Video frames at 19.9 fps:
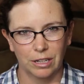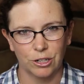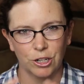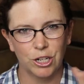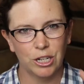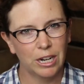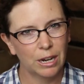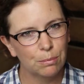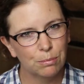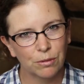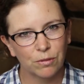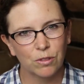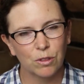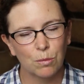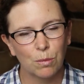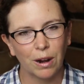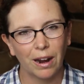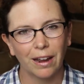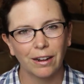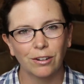the shape of
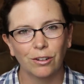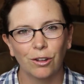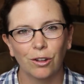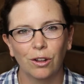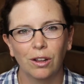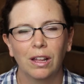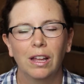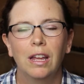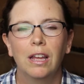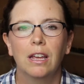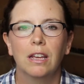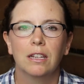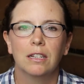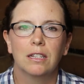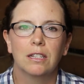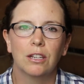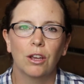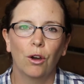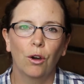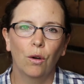the bridle.
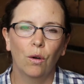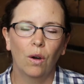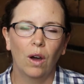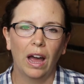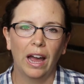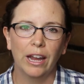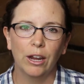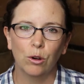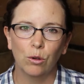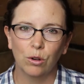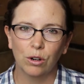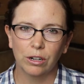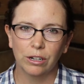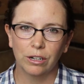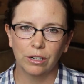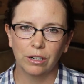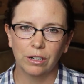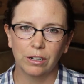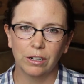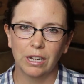So I
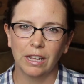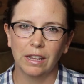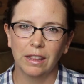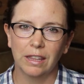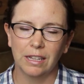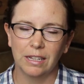ordered